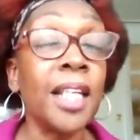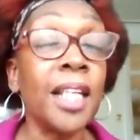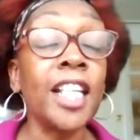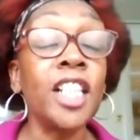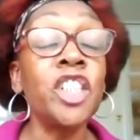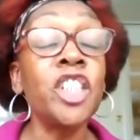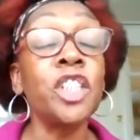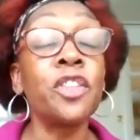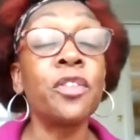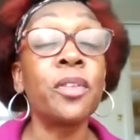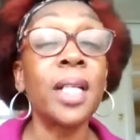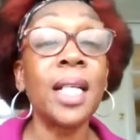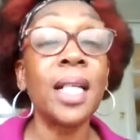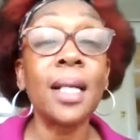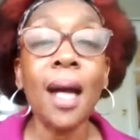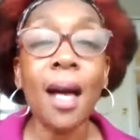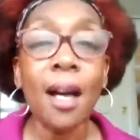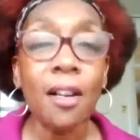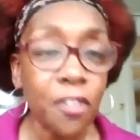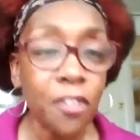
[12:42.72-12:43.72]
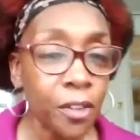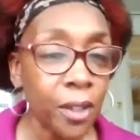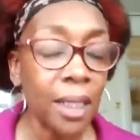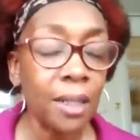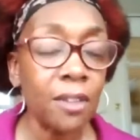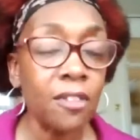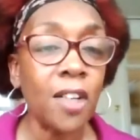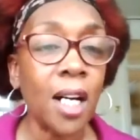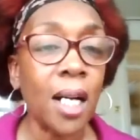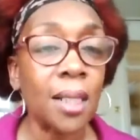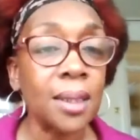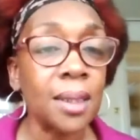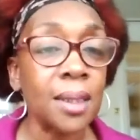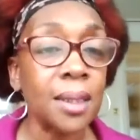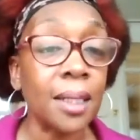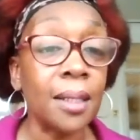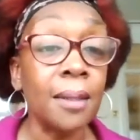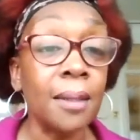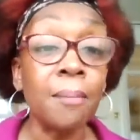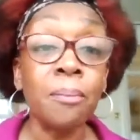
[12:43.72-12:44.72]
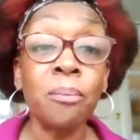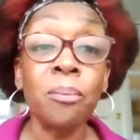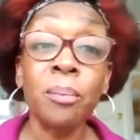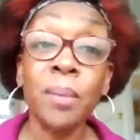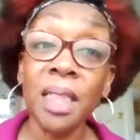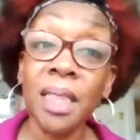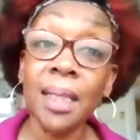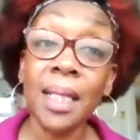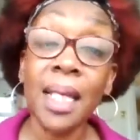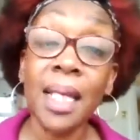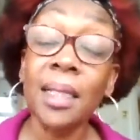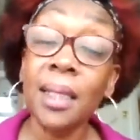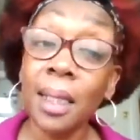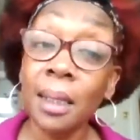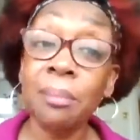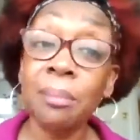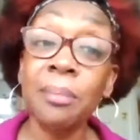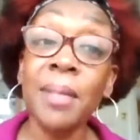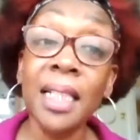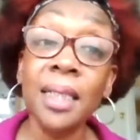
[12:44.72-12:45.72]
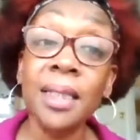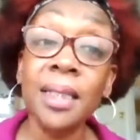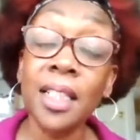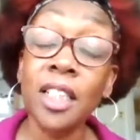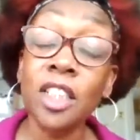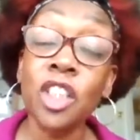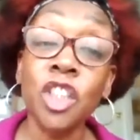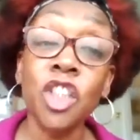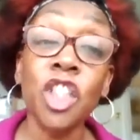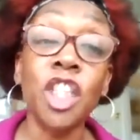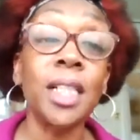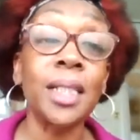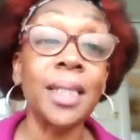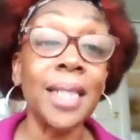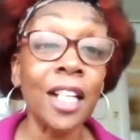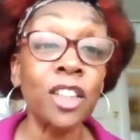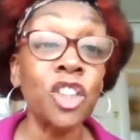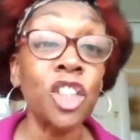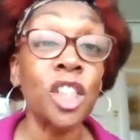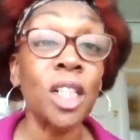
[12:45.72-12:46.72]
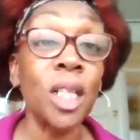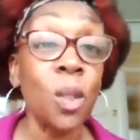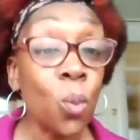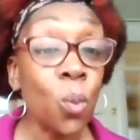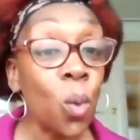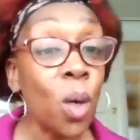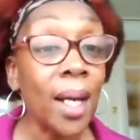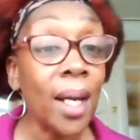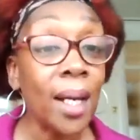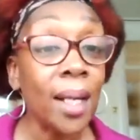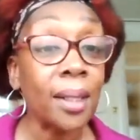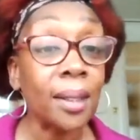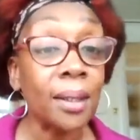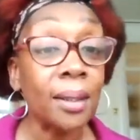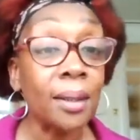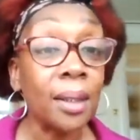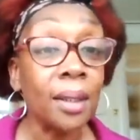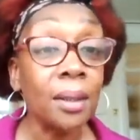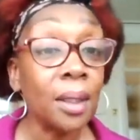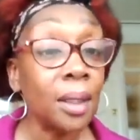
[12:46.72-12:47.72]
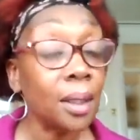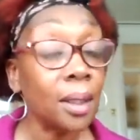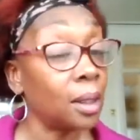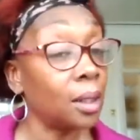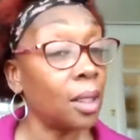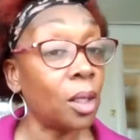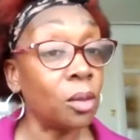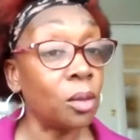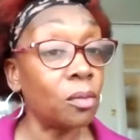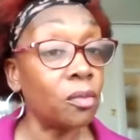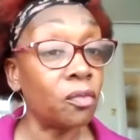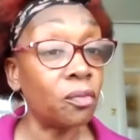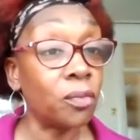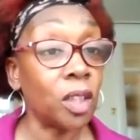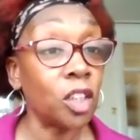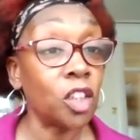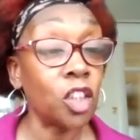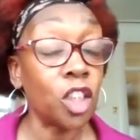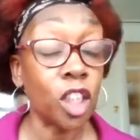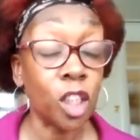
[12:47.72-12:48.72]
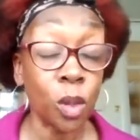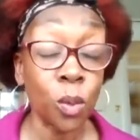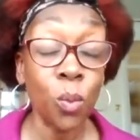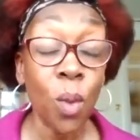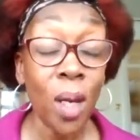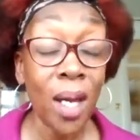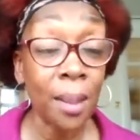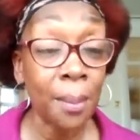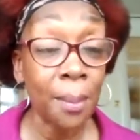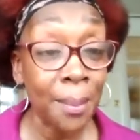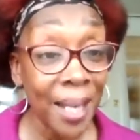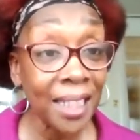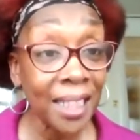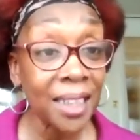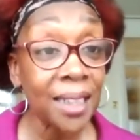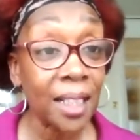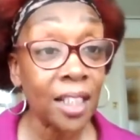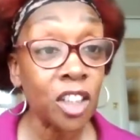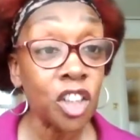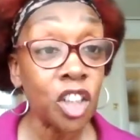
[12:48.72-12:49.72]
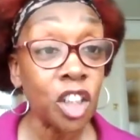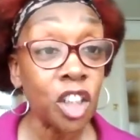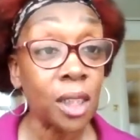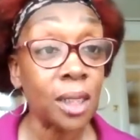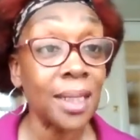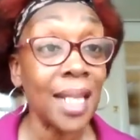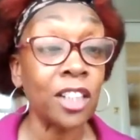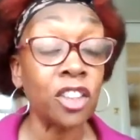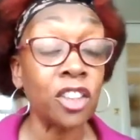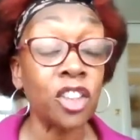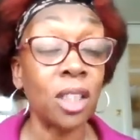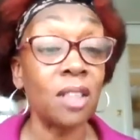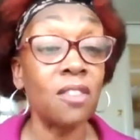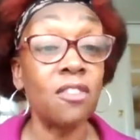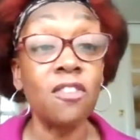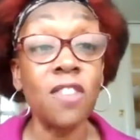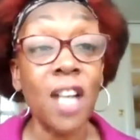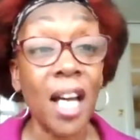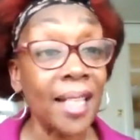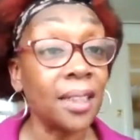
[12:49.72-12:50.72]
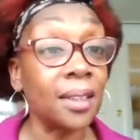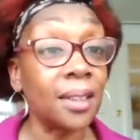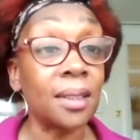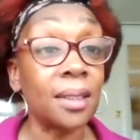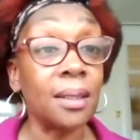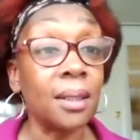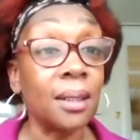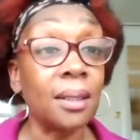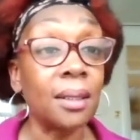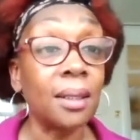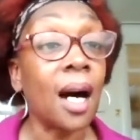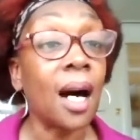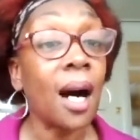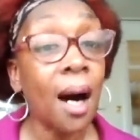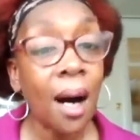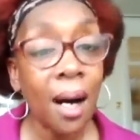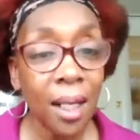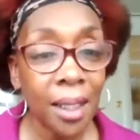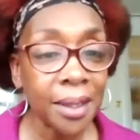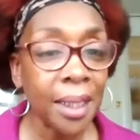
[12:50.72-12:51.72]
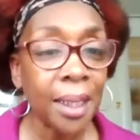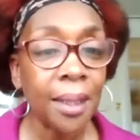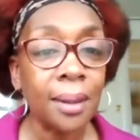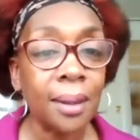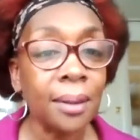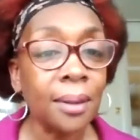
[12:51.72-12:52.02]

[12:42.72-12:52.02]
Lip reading: she recovering faster, but then it makes that she can actually work. She can work better. She can actually fight harder.